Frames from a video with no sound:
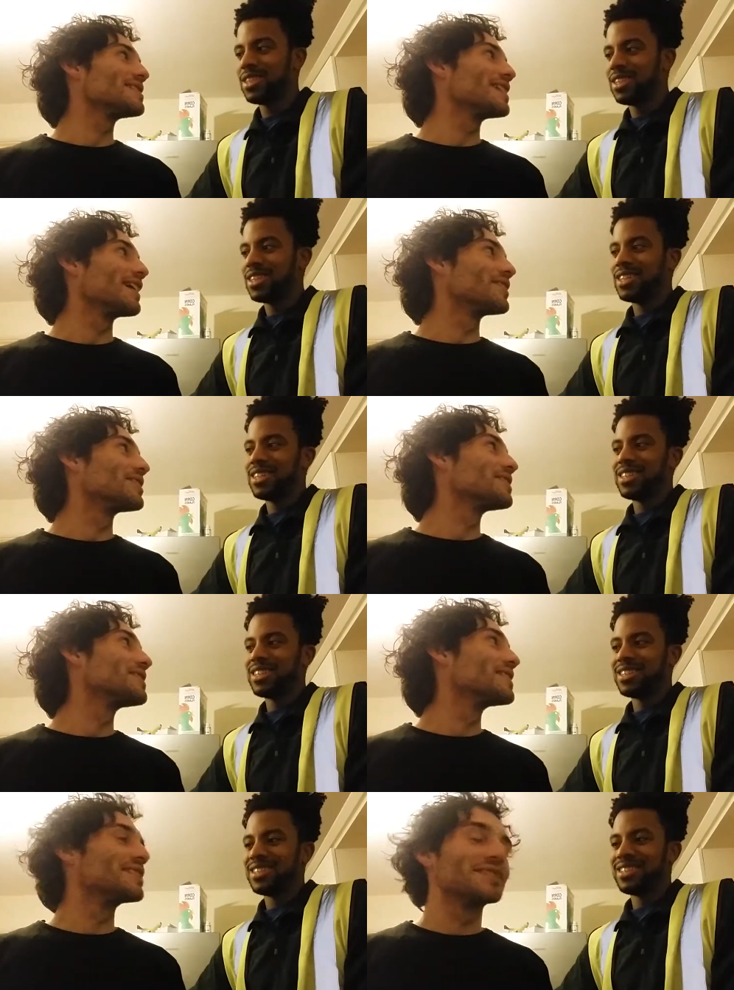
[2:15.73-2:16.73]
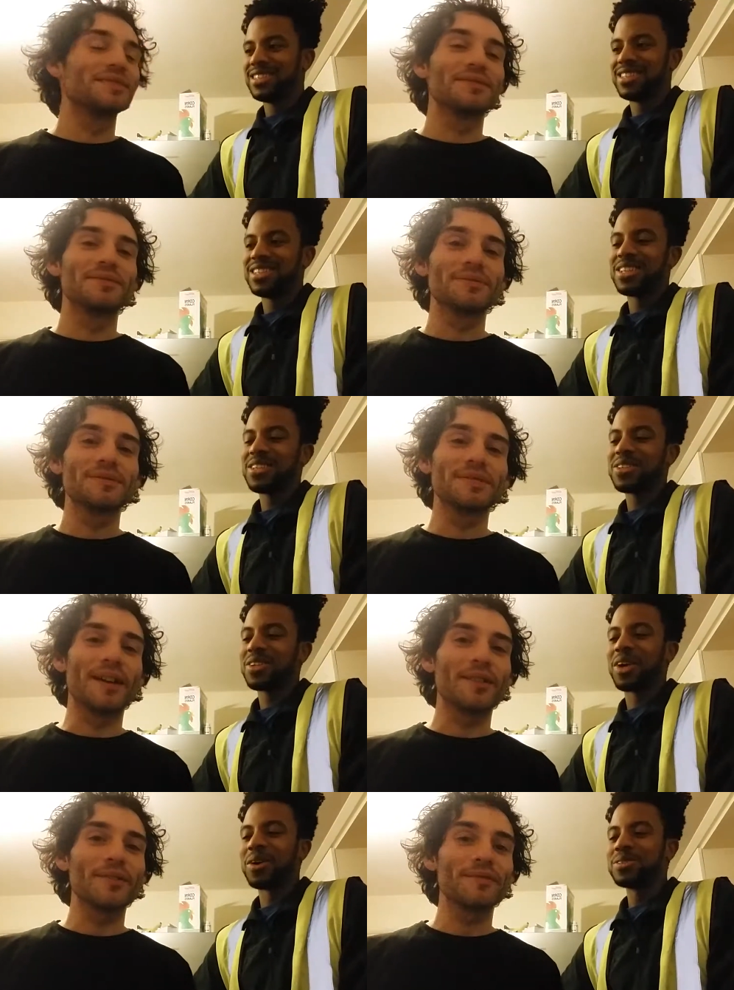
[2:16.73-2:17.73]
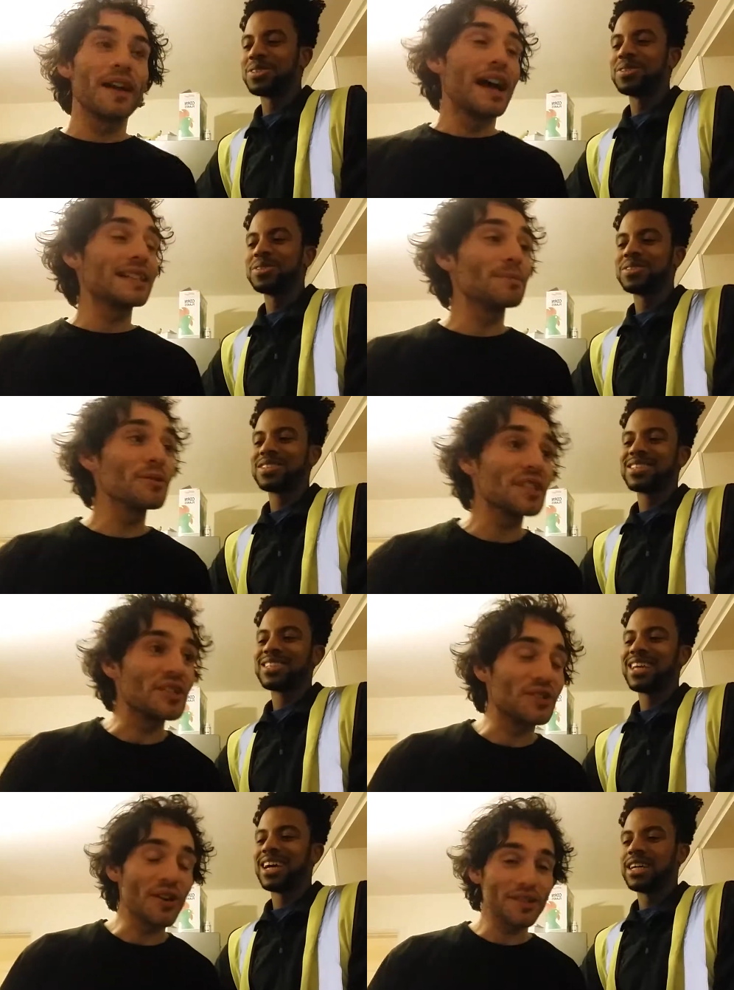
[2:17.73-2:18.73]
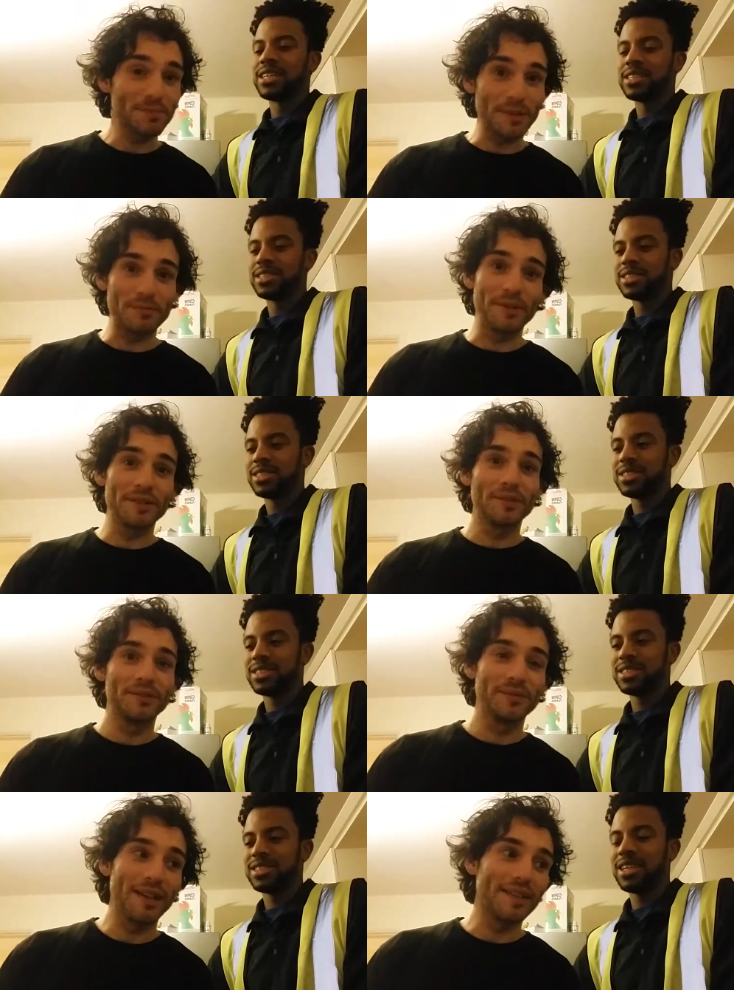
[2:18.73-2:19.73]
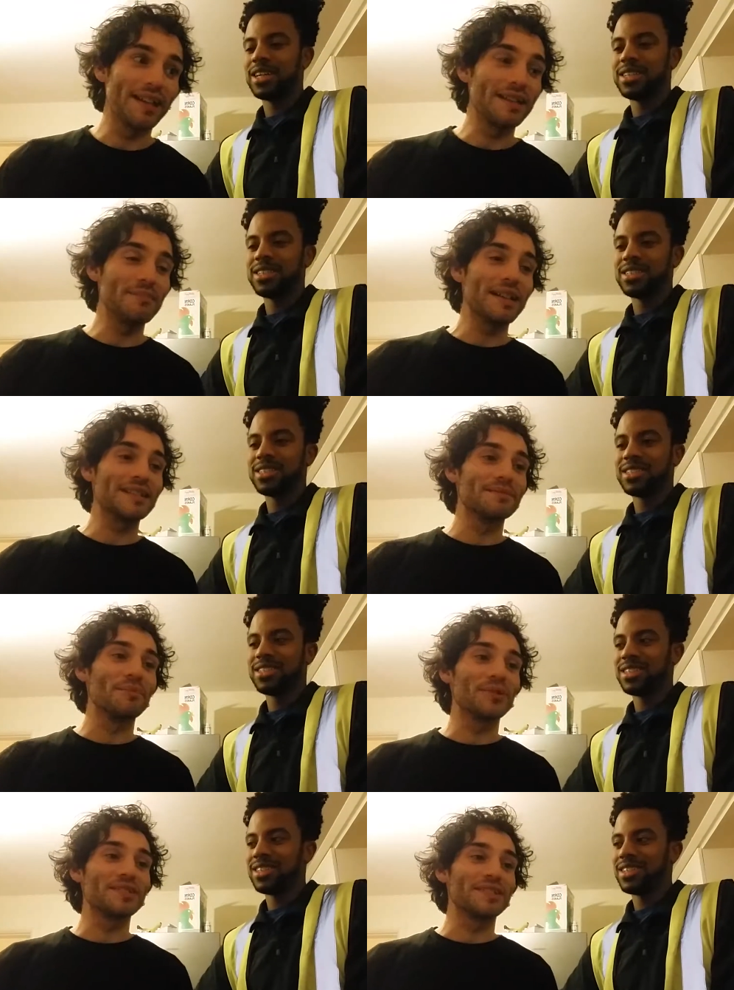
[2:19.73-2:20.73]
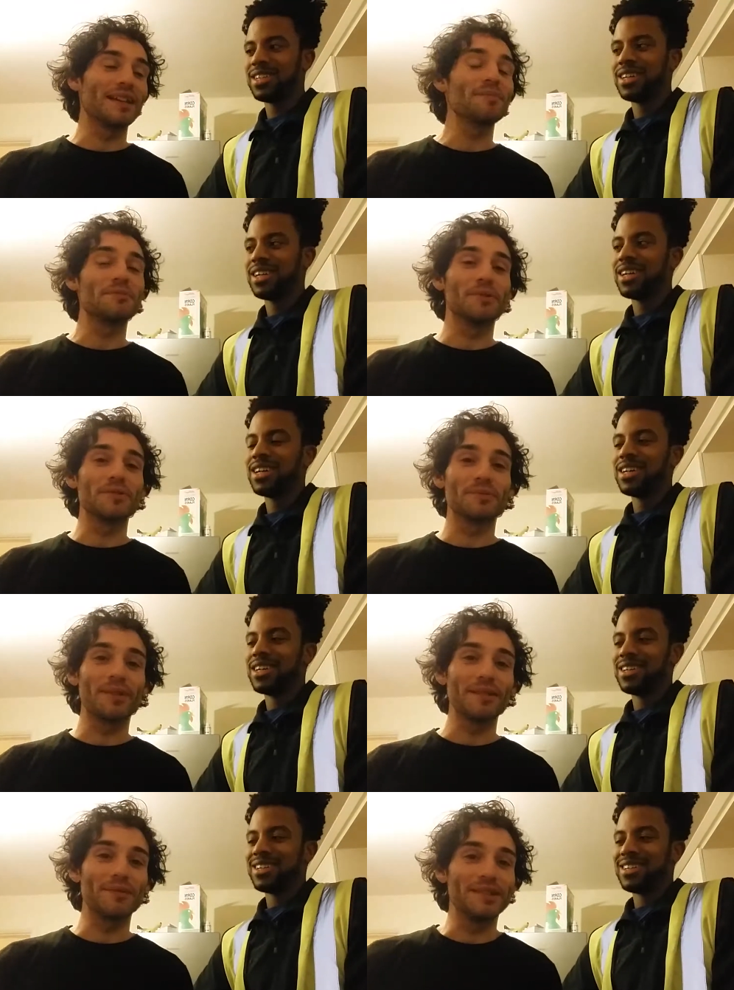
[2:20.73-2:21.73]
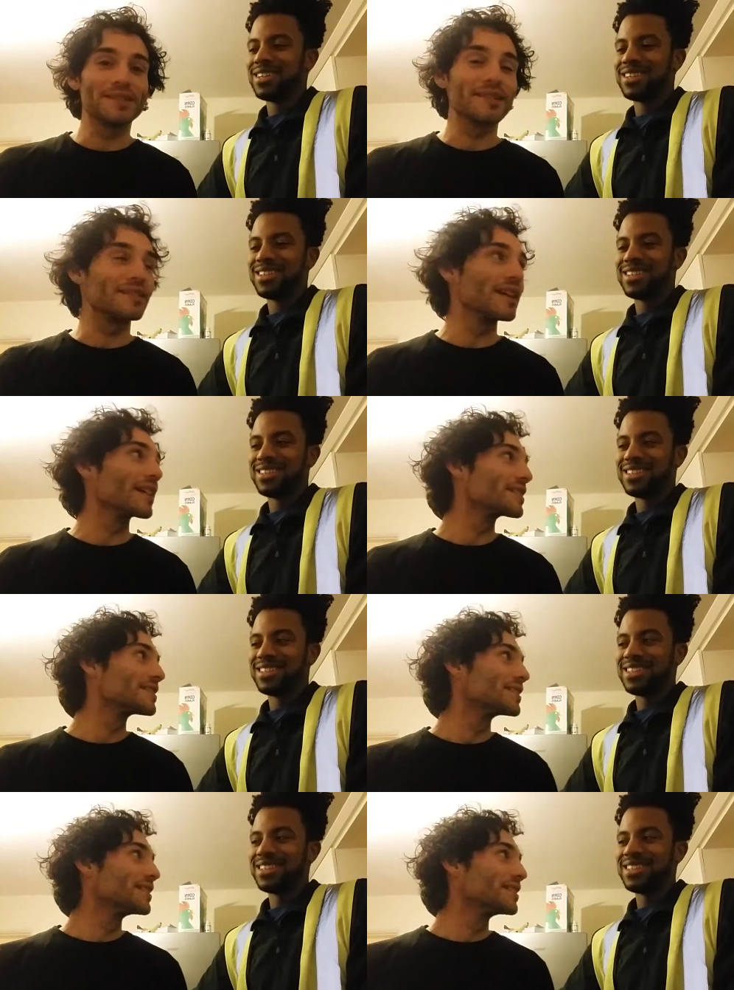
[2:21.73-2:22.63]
Speaker 1: your standard. Go to. I suppose it yeah. shocks people, and yeah. then it makes them more susceptible to whatever you say next.